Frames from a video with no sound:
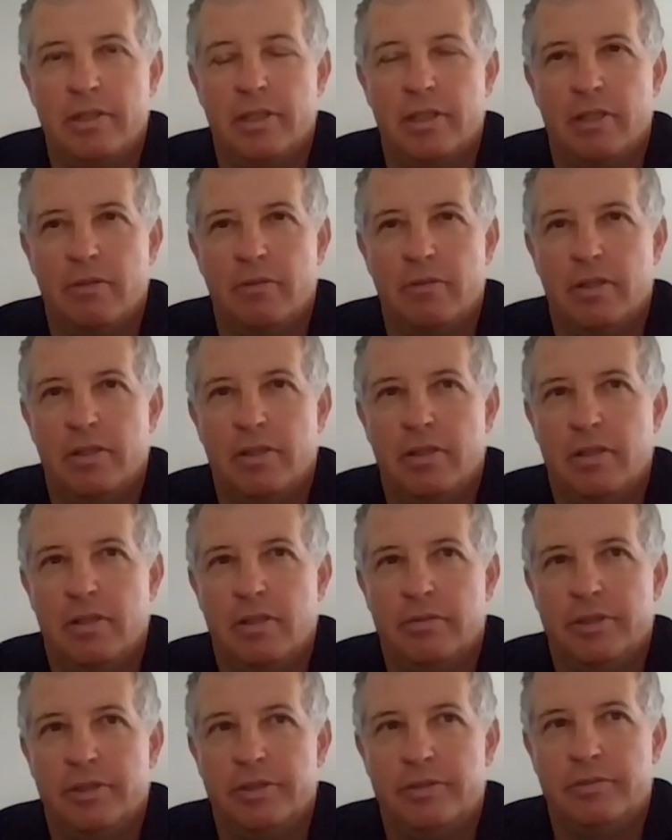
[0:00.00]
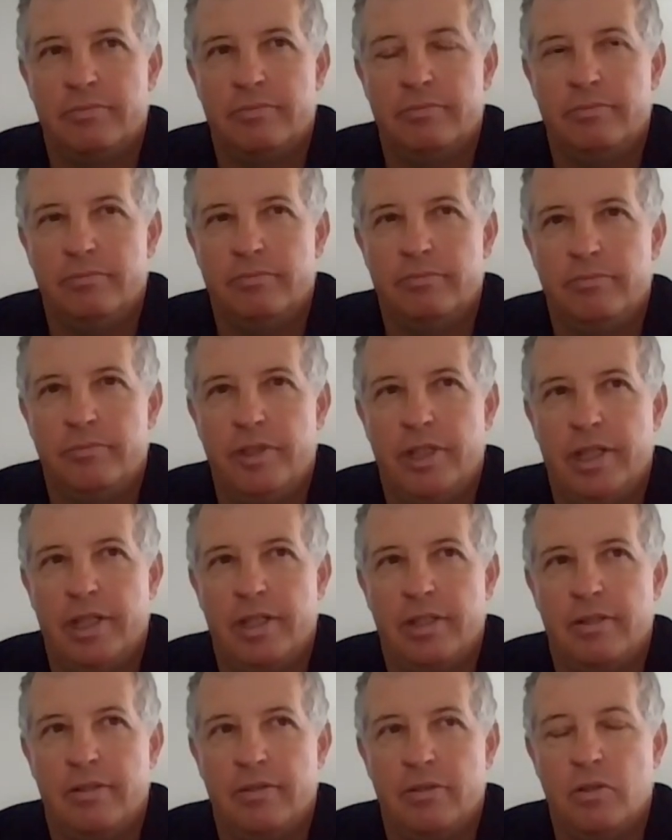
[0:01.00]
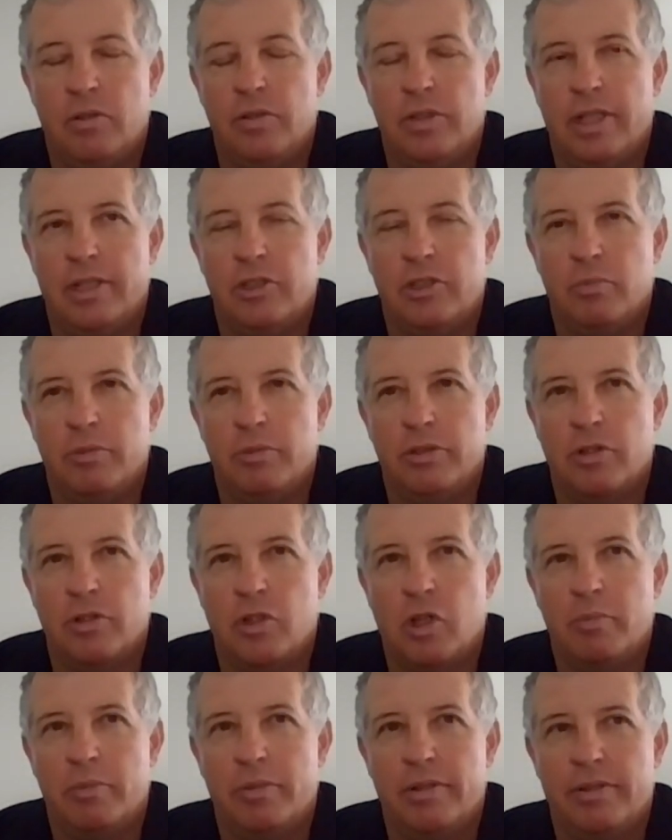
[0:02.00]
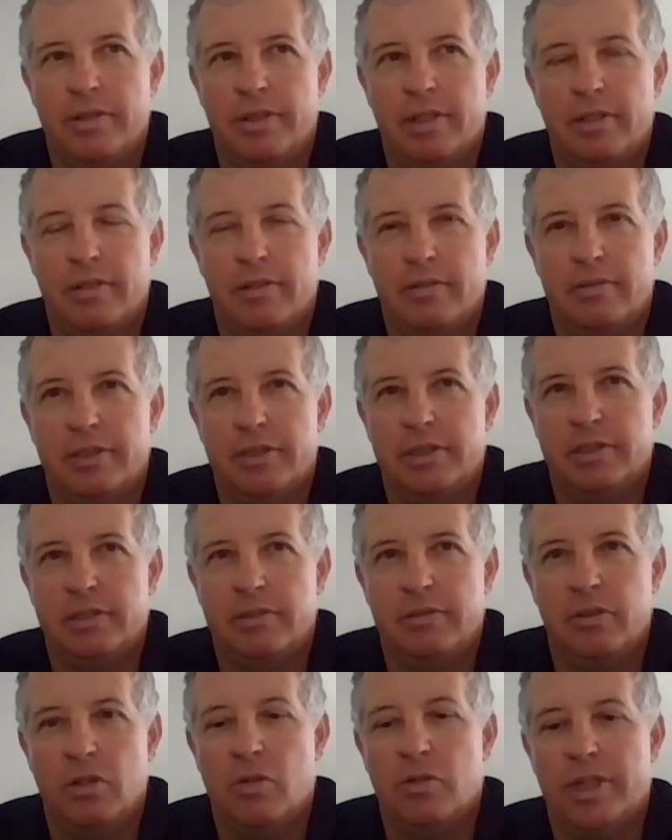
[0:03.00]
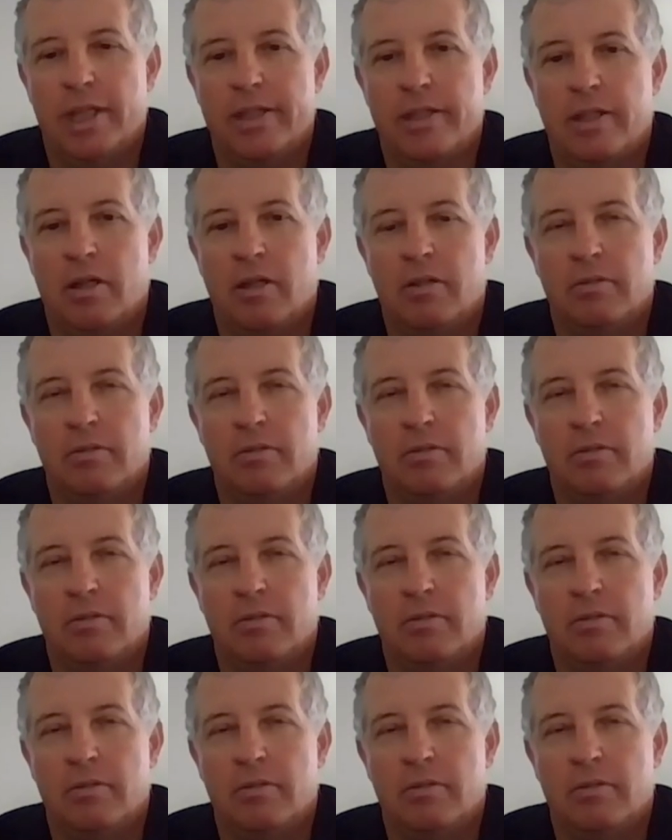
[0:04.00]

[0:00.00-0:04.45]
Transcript: You know, they were just, yeah, couldn't get to them in time and uh, just gone down